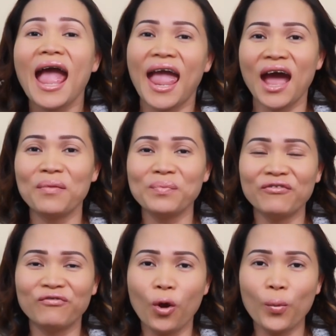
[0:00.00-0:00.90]
And
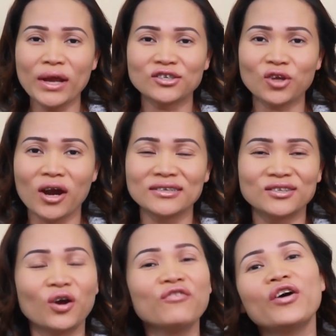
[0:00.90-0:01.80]
before we
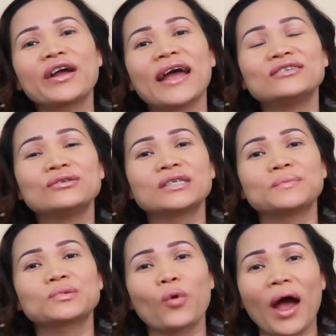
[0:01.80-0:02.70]
start, don't forget to
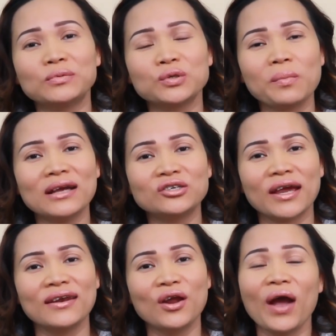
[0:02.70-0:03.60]
subscribe to my
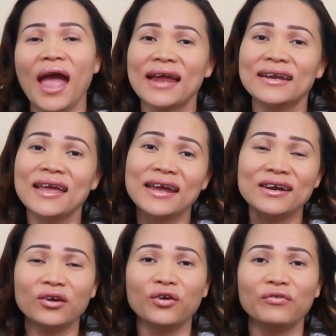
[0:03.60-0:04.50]
channel and
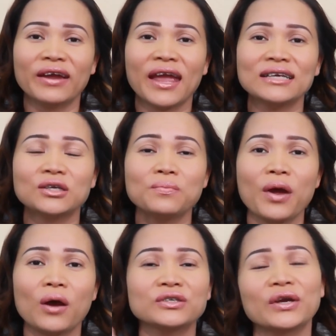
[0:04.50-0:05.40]
hit the notification
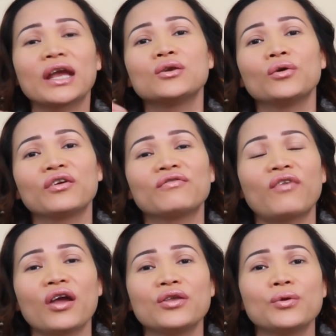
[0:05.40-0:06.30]
bell so I can
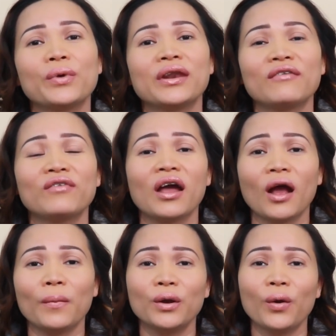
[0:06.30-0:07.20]
notify you whenever I
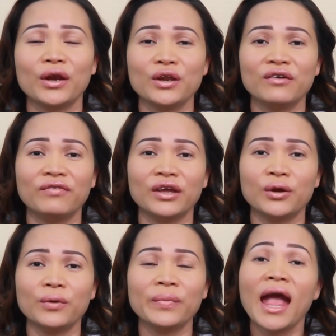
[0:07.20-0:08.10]
upload a new
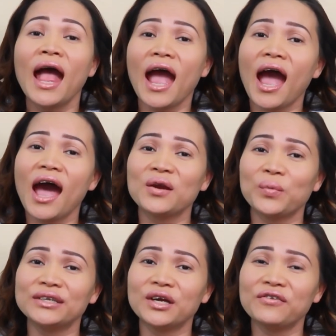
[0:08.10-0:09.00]
video.
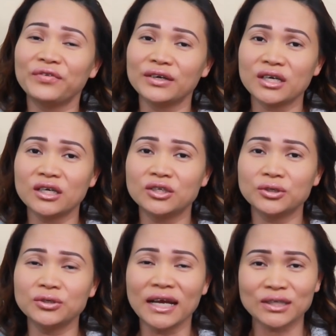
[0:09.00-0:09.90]
And without further
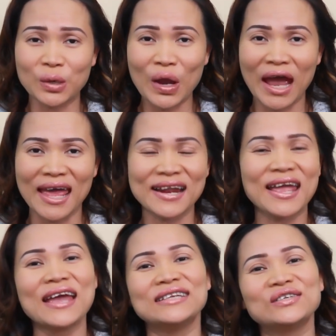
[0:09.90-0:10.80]
ado, let's go ahead and
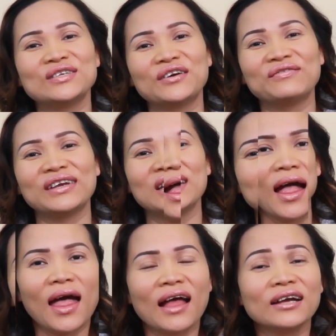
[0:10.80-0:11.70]
get into the
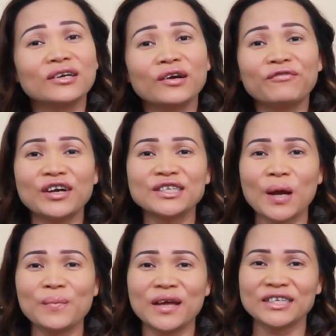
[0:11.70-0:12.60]
video. First
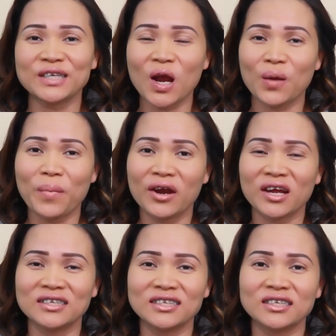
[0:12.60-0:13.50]
off, let's talk about a
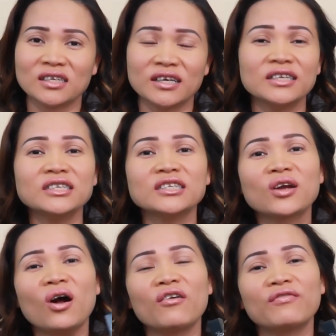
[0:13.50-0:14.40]
concealer. This
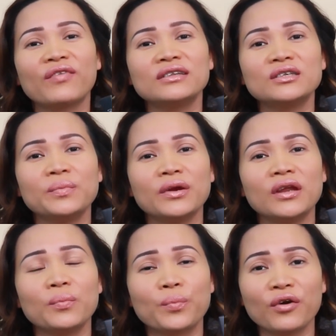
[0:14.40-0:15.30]
is called Fenty
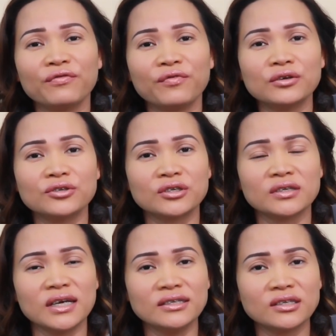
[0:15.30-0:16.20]
Beauty Pro
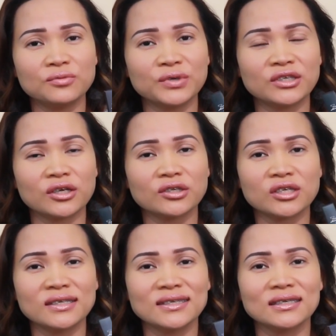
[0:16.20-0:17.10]
Filt'r Instant
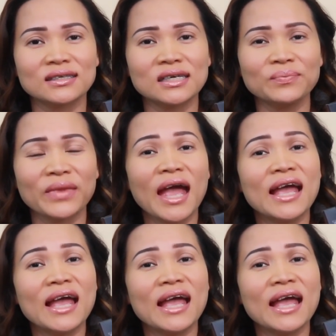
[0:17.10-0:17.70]
Retouch Concealer.